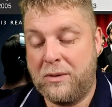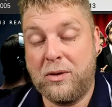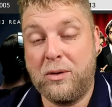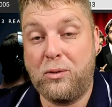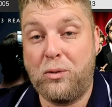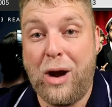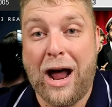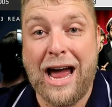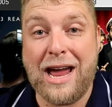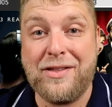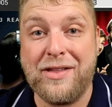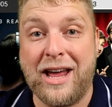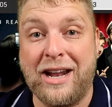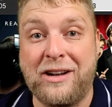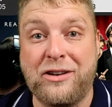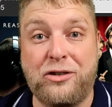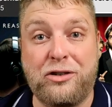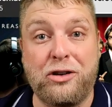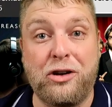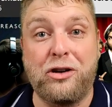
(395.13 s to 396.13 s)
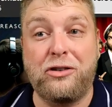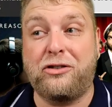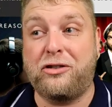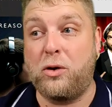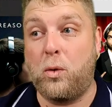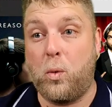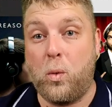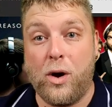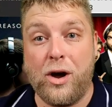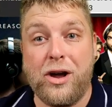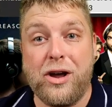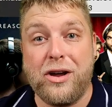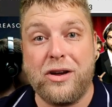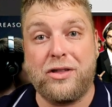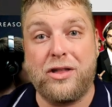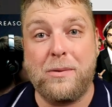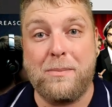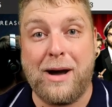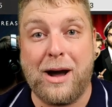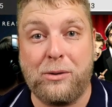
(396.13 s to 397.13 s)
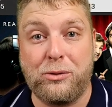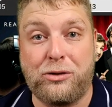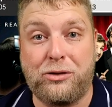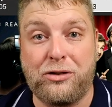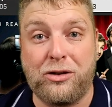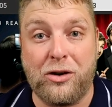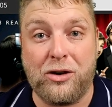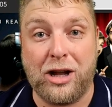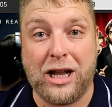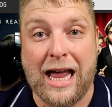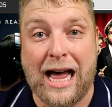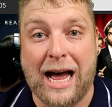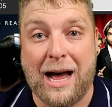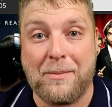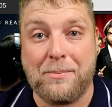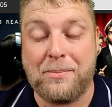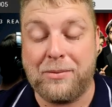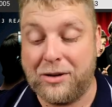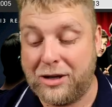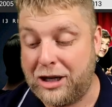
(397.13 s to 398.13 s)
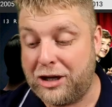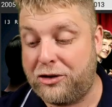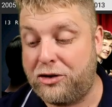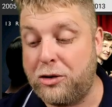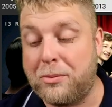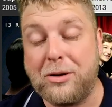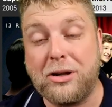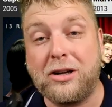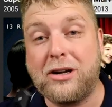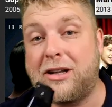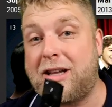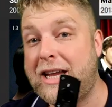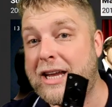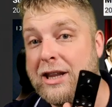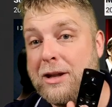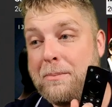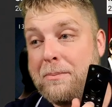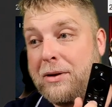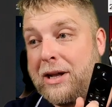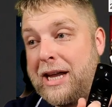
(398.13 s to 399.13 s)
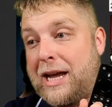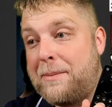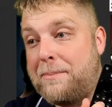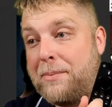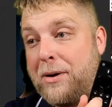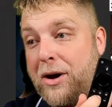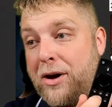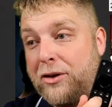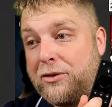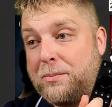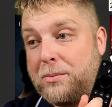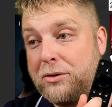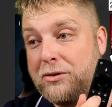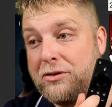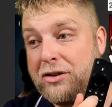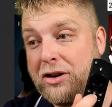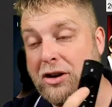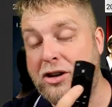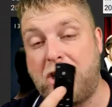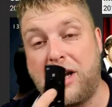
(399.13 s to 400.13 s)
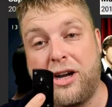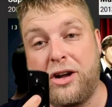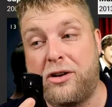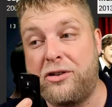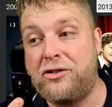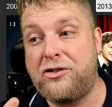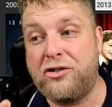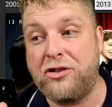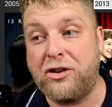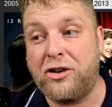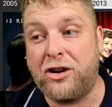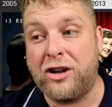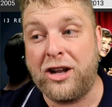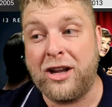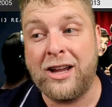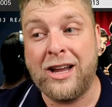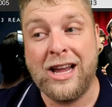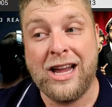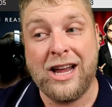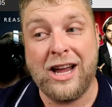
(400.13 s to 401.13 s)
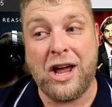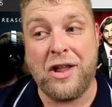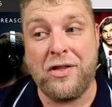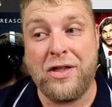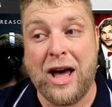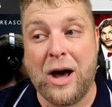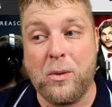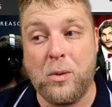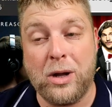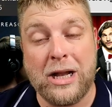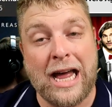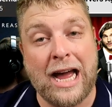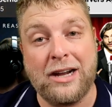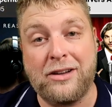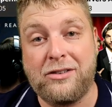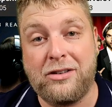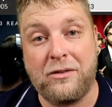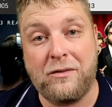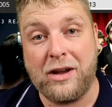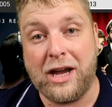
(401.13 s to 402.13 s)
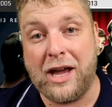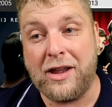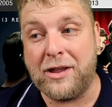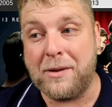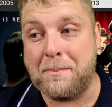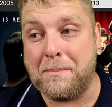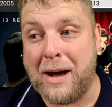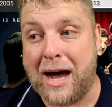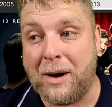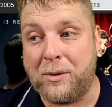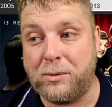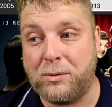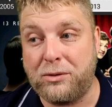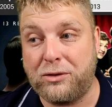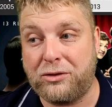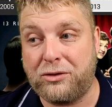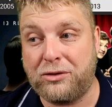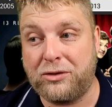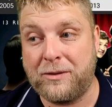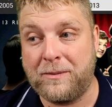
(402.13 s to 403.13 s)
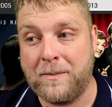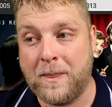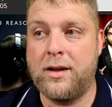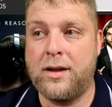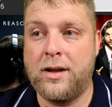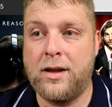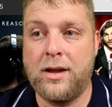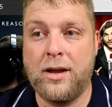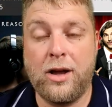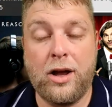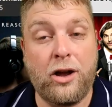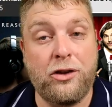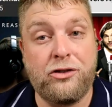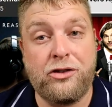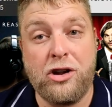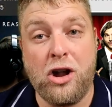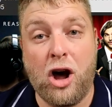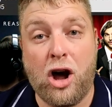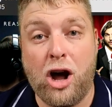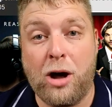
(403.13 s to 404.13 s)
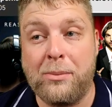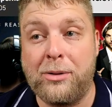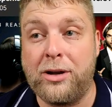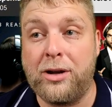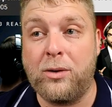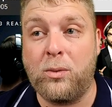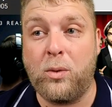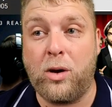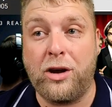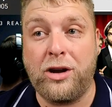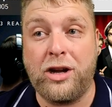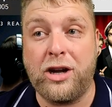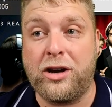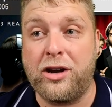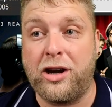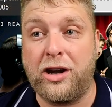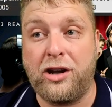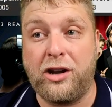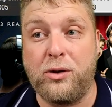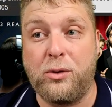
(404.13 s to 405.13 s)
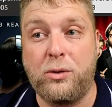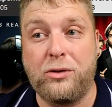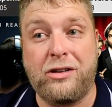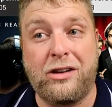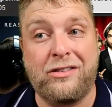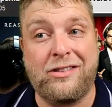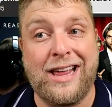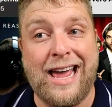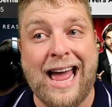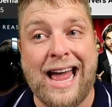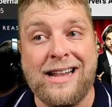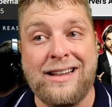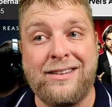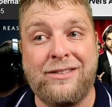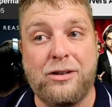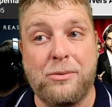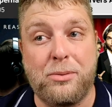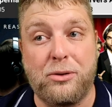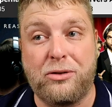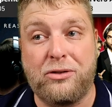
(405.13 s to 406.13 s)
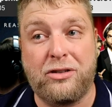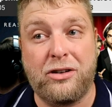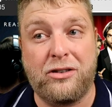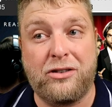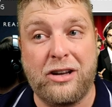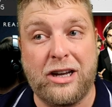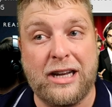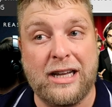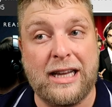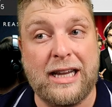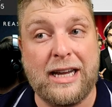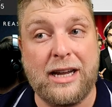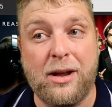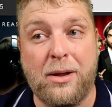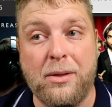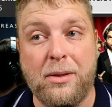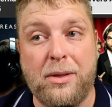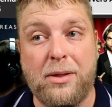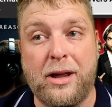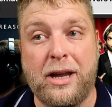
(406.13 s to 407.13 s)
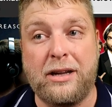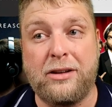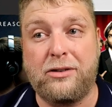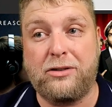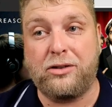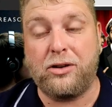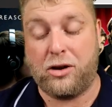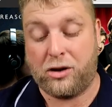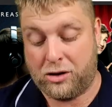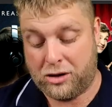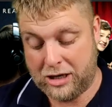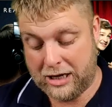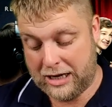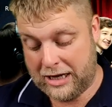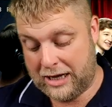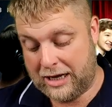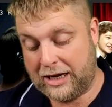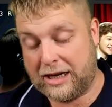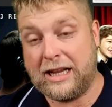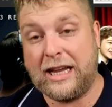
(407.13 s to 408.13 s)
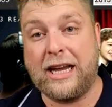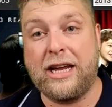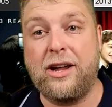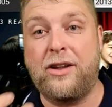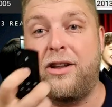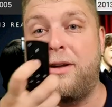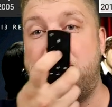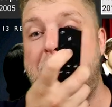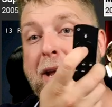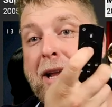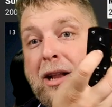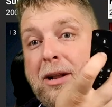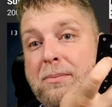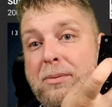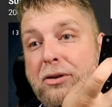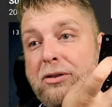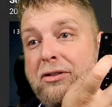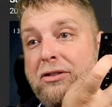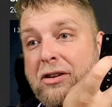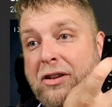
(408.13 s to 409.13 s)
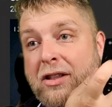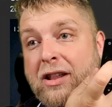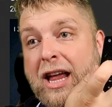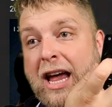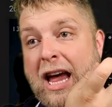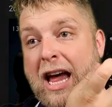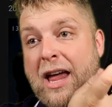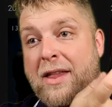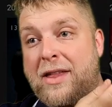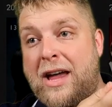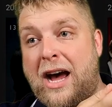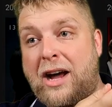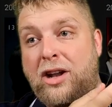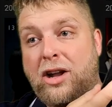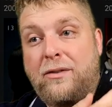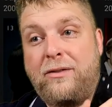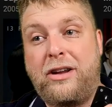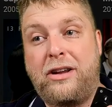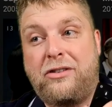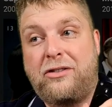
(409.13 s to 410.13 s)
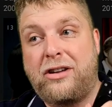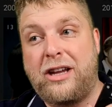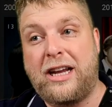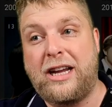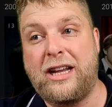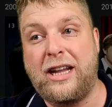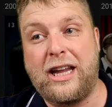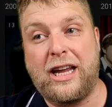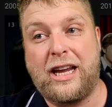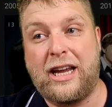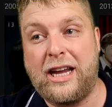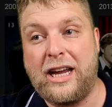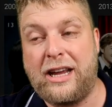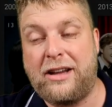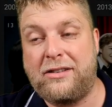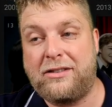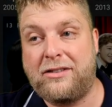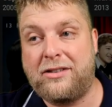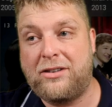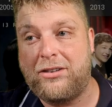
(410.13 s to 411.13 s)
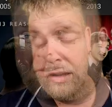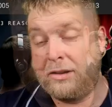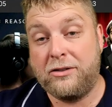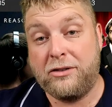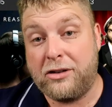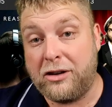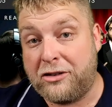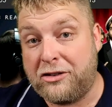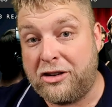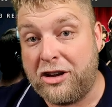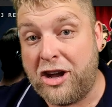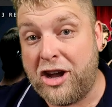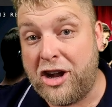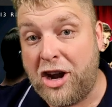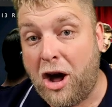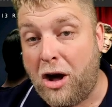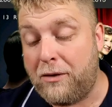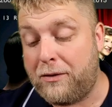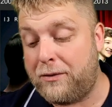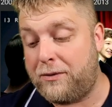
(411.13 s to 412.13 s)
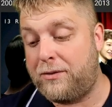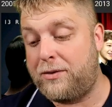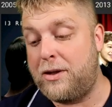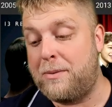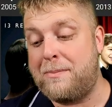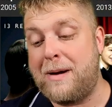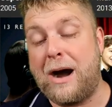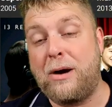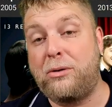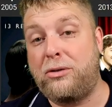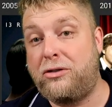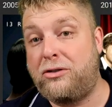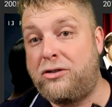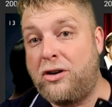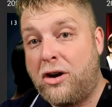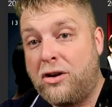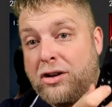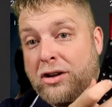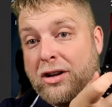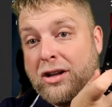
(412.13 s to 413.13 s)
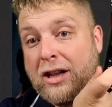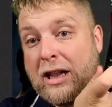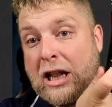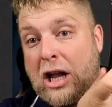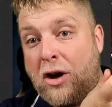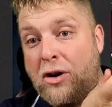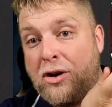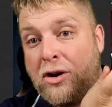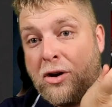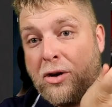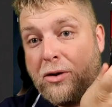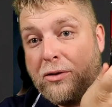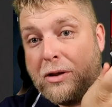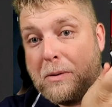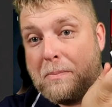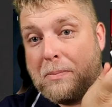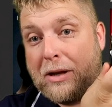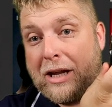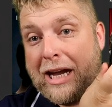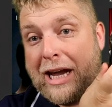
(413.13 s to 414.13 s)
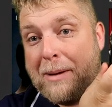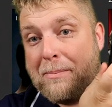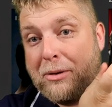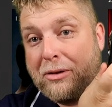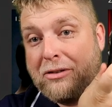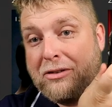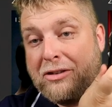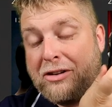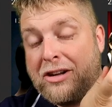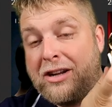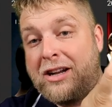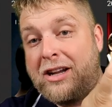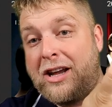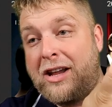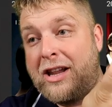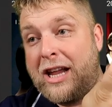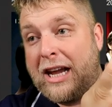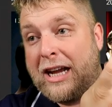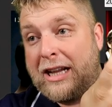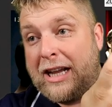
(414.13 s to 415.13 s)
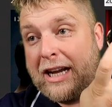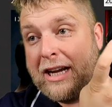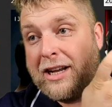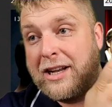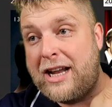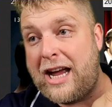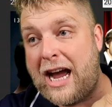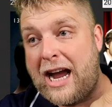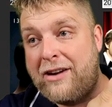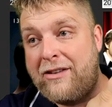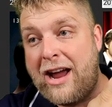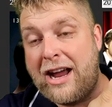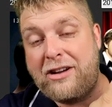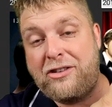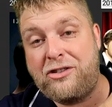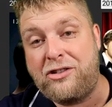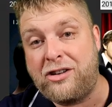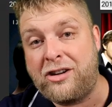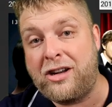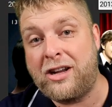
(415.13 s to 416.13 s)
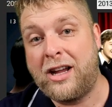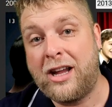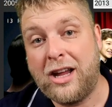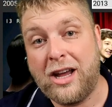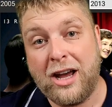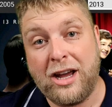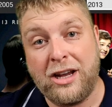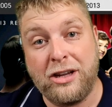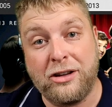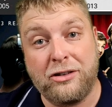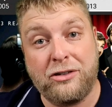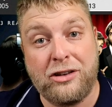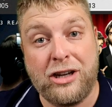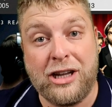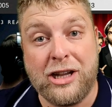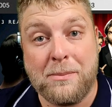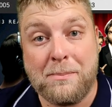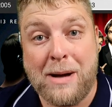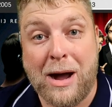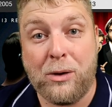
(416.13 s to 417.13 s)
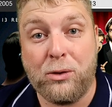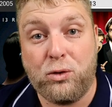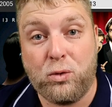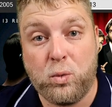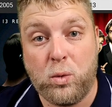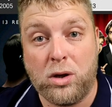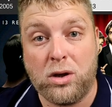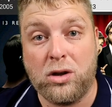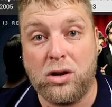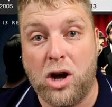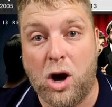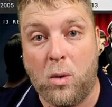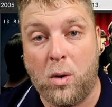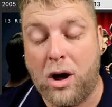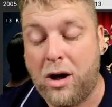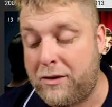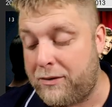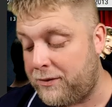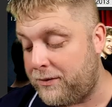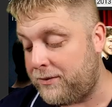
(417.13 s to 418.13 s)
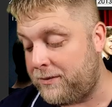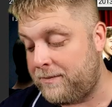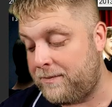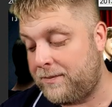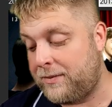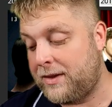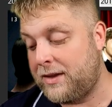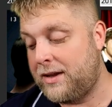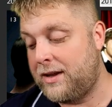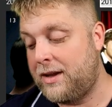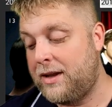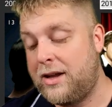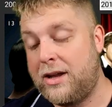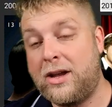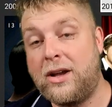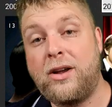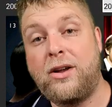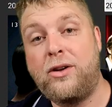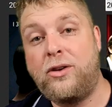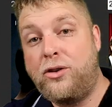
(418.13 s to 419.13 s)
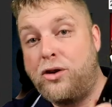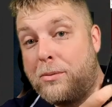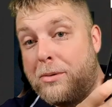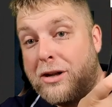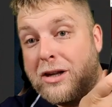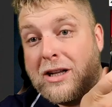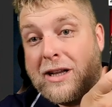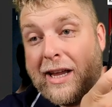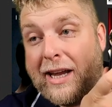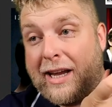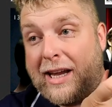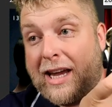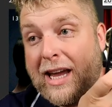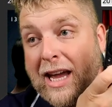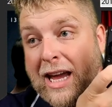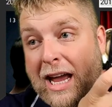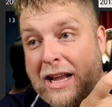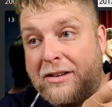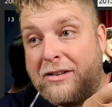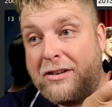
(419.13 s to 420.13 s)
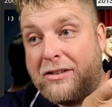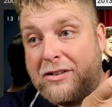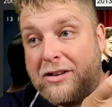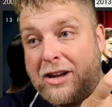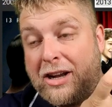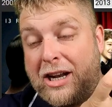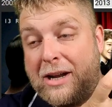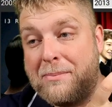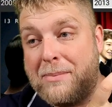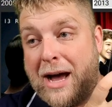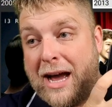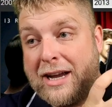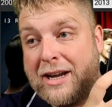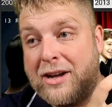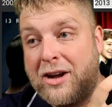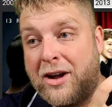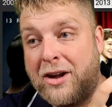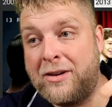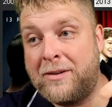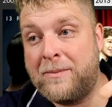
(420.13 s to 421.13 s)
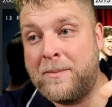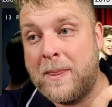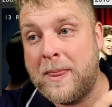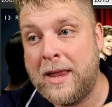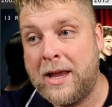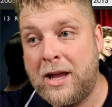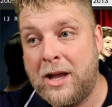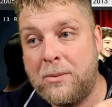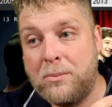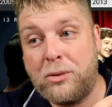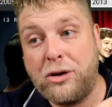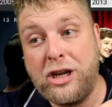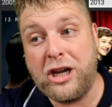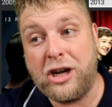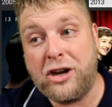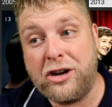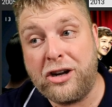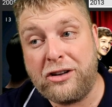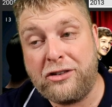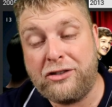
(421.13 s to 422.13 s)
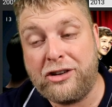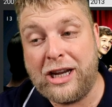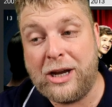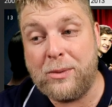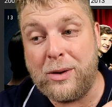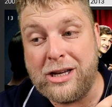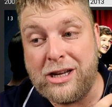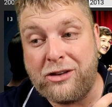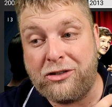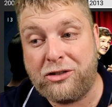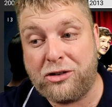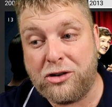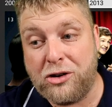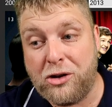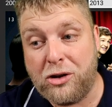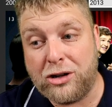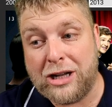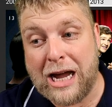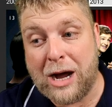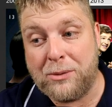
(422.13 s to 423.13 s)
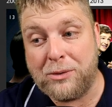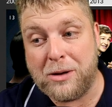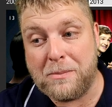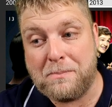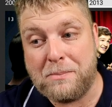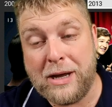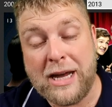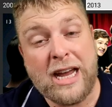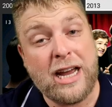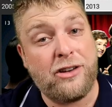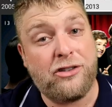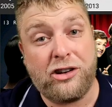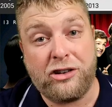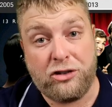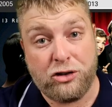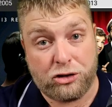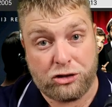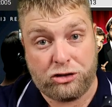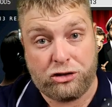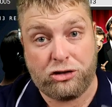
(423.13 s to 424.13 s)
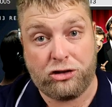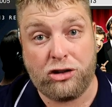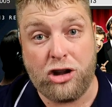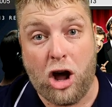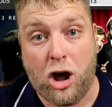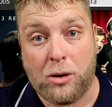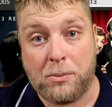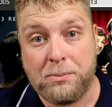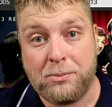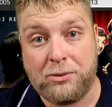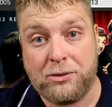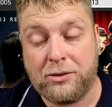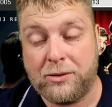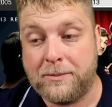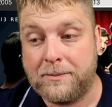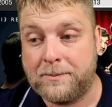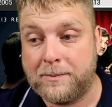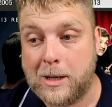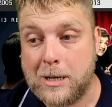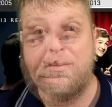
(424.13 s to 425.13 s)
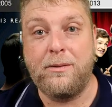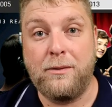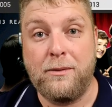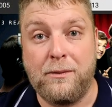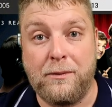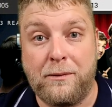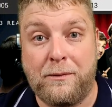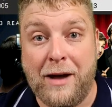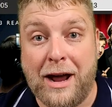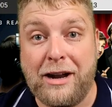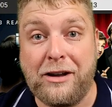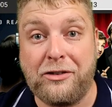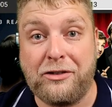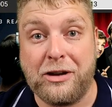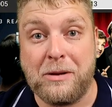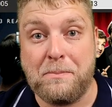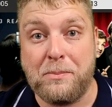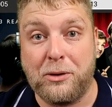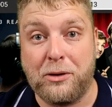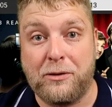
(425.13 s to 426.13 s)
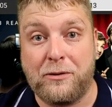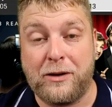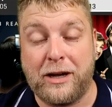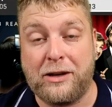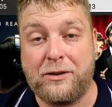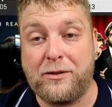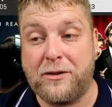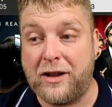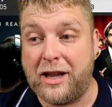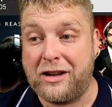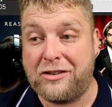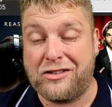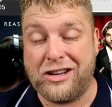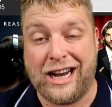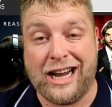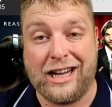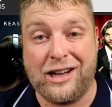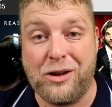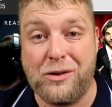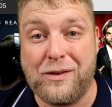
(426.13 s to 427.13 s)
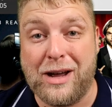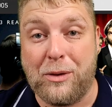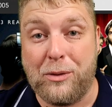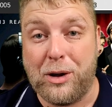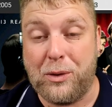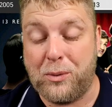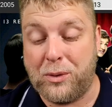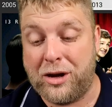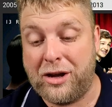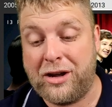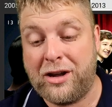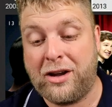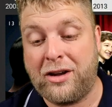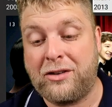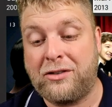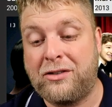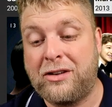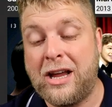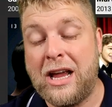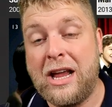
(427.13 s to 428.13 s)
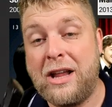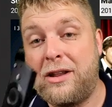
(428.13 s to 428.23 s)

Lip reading: Right then, so to work the mouse toggle app, you double click the play pause button on your controller and that will activate the mouse. As normal, what you're going to use is the enter button to click on things. So click on the middle button there, that'll obviously click it. To turn off the mouse toggle, long hold the play button and then click a direction and you'll see the mouse will go off. Double click it again to turn it back on. But going to see when you scroll down the page, it just stops. Very simple fix for this and I love how it works.